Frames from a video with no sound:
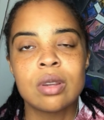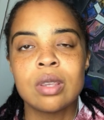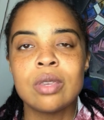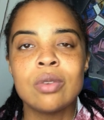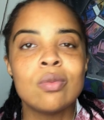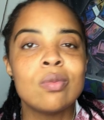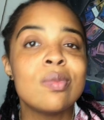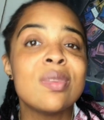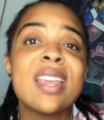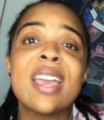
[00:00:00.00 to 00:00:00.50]

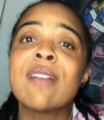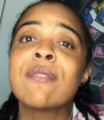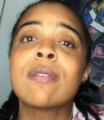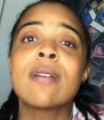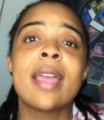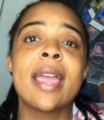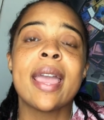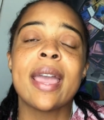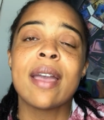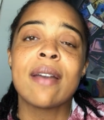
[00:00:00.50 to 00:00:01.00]
you never
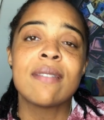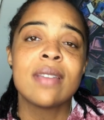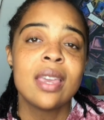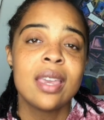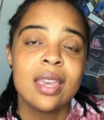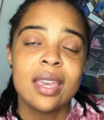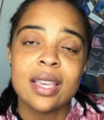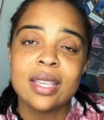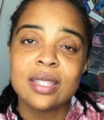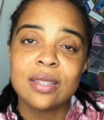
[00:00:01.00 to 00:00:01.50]
have
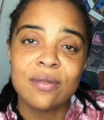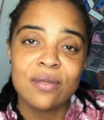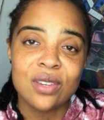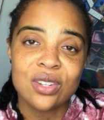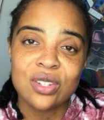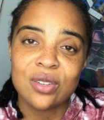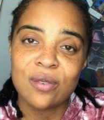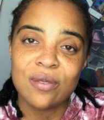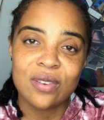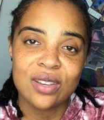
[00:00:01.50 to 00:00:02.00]

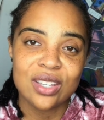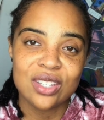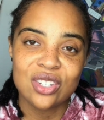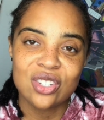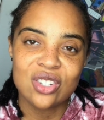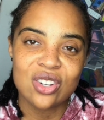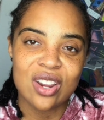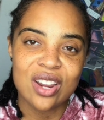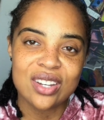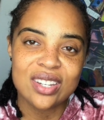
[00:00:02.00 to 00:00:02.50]
insufficient funds
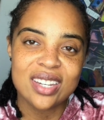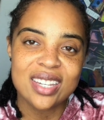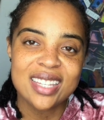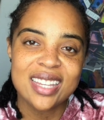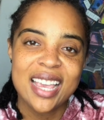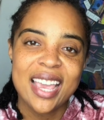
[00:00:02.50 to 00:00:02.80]
charges.